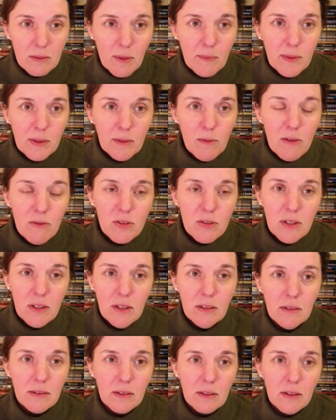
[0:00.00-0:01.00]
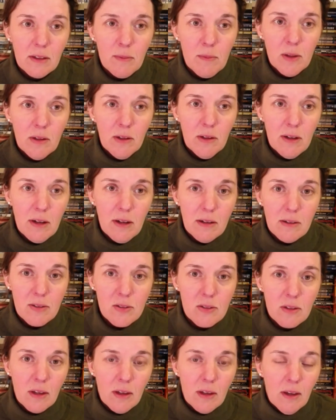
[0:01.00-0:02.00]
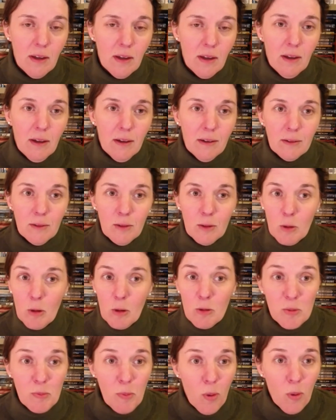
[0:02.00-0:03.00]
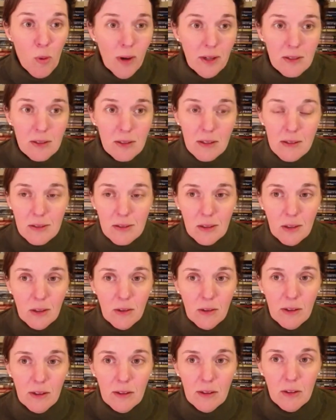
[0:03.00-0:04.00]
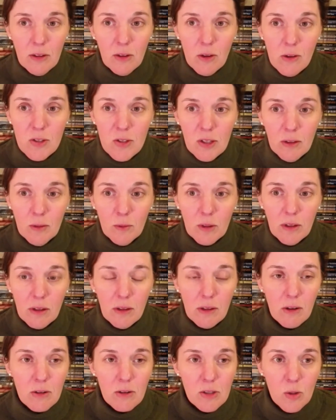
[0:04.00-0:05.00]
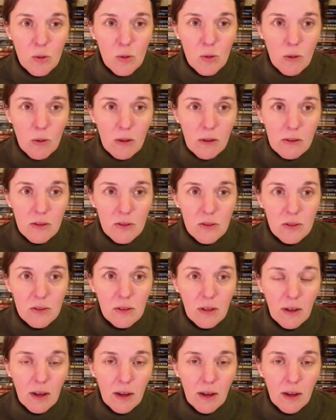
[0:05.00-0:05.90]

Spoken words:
I mean, we've seen communities, Grosse Pointe's considering closing one of their schools.